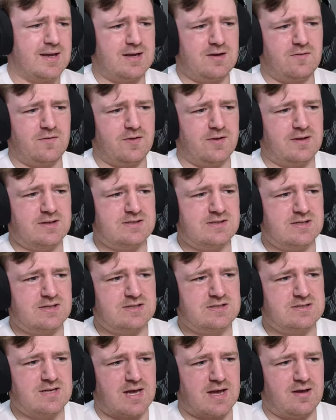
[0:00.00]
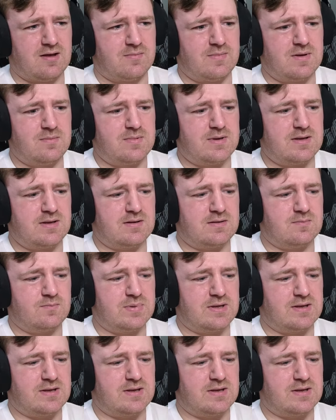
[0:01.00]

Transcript: kind of feel like the style maybe